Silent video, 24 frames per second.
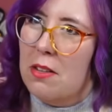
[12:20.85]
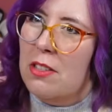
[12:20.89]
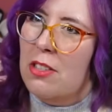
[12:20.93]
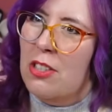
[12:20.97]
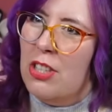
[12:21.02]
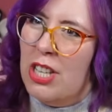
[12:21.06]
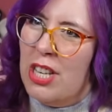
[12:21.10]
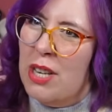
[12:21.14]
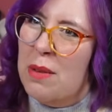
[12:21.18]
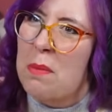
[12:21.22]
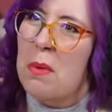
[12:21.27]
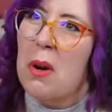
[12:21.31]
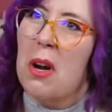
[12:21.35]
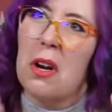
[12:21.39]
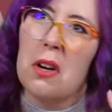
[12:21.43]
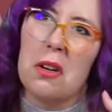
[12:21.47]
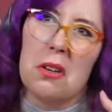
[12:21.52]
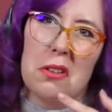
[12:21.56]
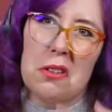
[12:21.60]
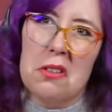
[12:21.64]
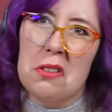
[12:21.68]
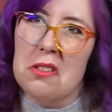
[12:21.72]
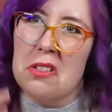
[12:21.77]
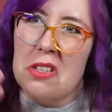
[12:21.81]
Team
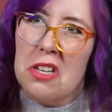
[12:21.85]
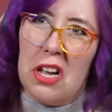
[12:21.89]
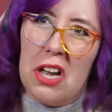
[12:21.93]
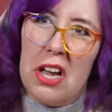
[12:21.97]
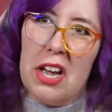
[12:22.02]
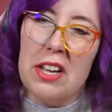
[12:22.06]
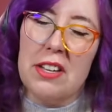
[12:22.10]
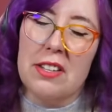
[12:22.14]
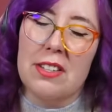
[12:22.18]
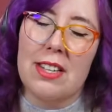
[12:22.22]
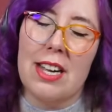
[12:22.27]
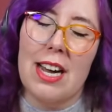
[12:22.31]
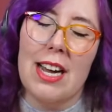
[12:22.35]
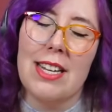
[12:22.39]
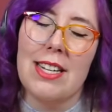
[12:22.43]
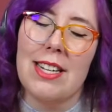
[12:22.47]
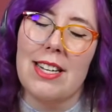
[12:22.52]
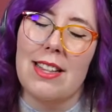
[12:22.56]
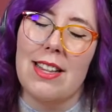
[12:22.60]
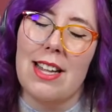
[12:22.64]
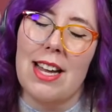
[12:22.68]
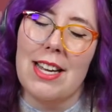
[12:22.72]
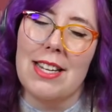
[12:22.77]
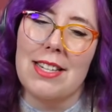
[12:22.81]
Erza has kind
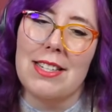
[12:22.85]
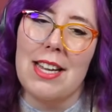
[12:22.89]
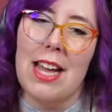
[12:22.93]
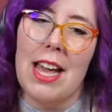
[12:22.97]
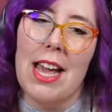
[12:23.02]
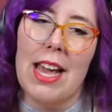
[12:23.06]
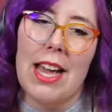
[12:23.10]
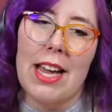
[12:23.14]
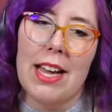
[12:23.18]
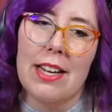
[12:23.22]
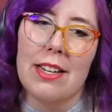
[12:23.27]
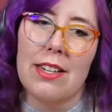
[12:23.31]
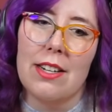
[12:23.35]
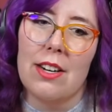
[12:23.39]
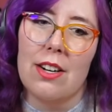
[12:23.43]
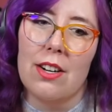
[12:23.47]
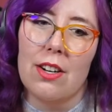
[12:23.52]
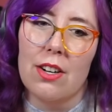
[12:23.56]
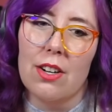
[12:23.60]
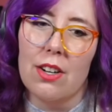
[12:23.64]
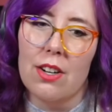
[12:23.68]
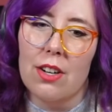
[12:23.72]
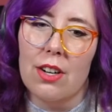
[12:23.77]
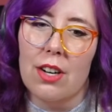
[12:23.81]
of like taken
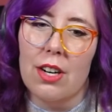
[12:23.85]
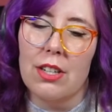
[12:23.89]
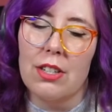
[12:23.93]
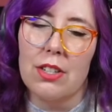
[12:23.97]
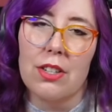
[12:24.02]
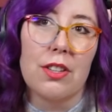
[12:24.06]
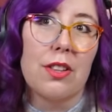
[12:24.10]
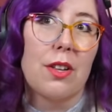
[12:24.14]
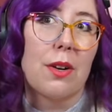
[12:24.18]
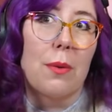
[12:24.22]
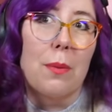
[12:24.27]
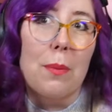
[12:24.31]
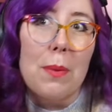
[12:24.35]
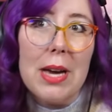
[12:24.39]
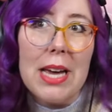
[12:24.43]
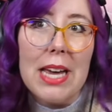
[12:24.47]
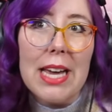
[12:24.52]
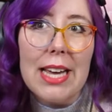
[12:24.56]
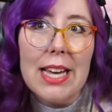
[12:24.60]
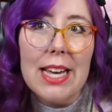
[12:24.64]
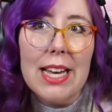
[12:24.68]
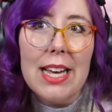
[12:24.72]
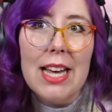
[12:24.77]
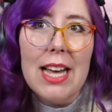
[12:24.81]
her under their
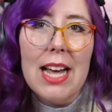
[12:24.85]
wing.